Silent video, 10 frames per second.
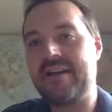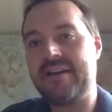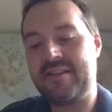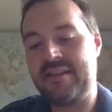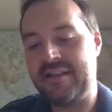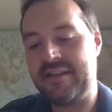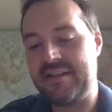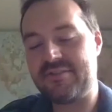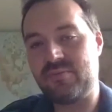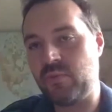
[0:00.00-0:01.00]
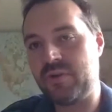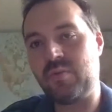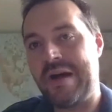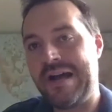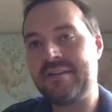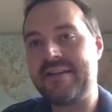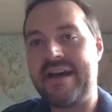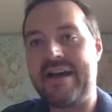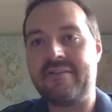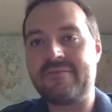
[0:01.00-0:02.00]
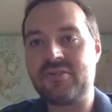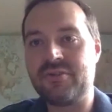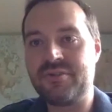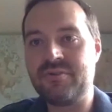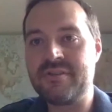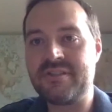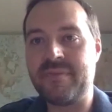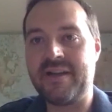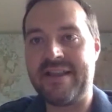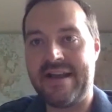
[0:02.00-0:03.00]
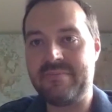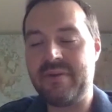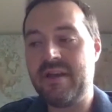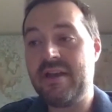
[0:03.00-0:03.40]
think it's worthwhile to have SURE students in my lab.